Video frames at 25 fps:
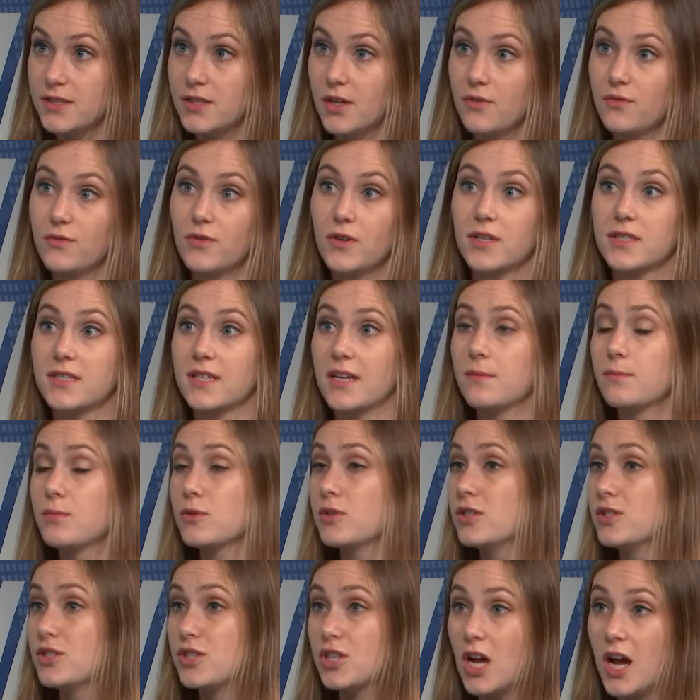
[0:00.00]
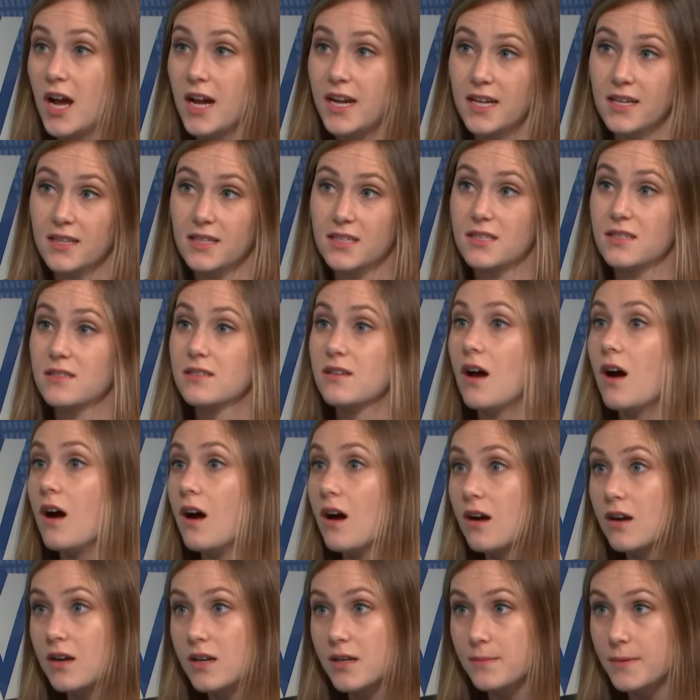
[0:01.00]
So, for example, in China, this is
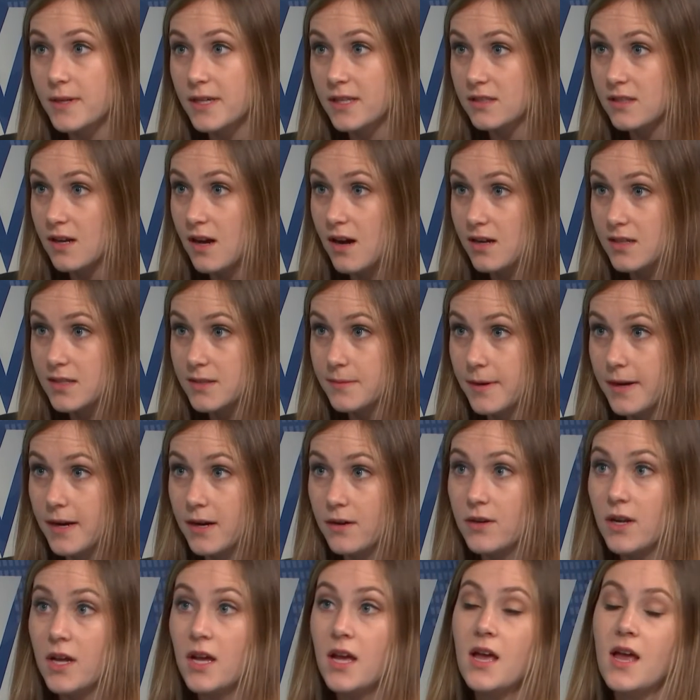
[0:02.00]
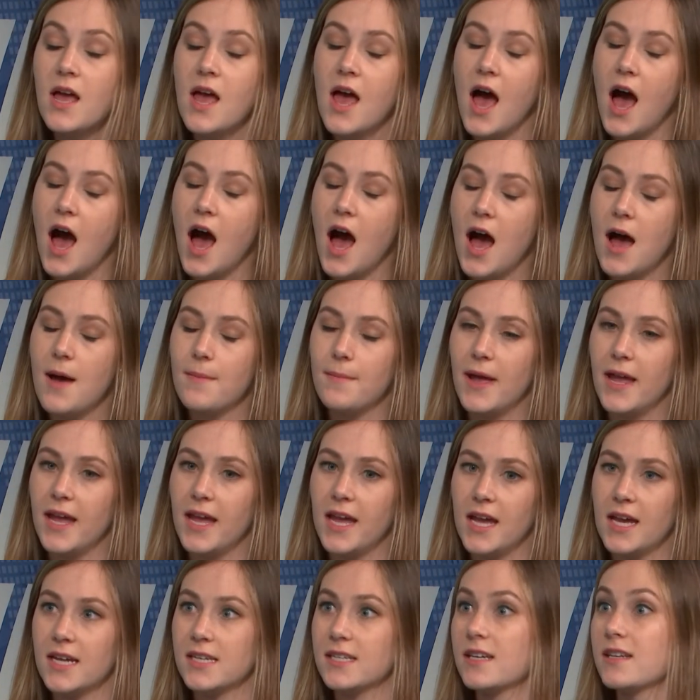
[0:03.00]
already being talked about, um,
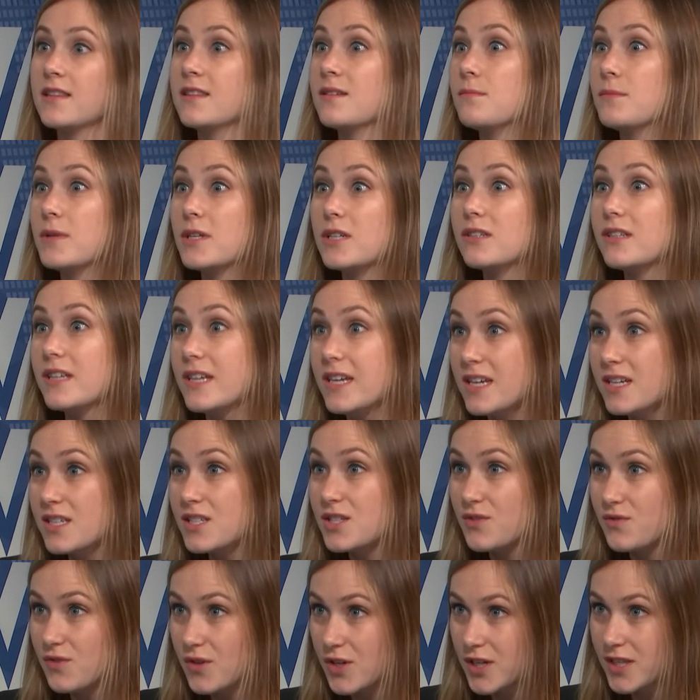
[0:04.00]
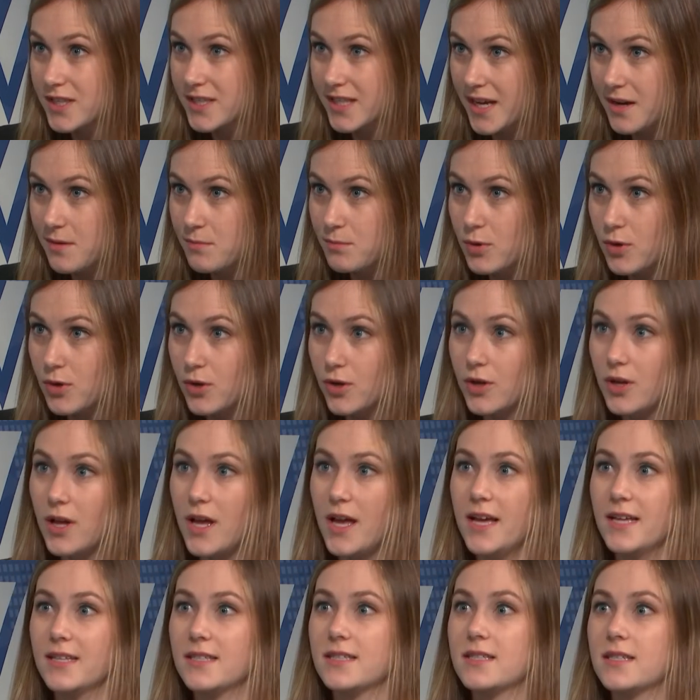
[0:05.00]
and in the Middle East, for example,
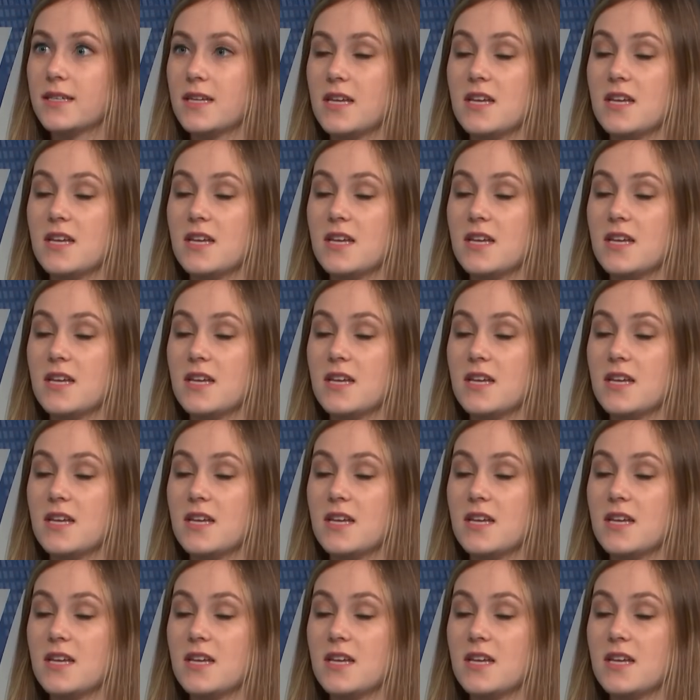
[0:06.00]
it's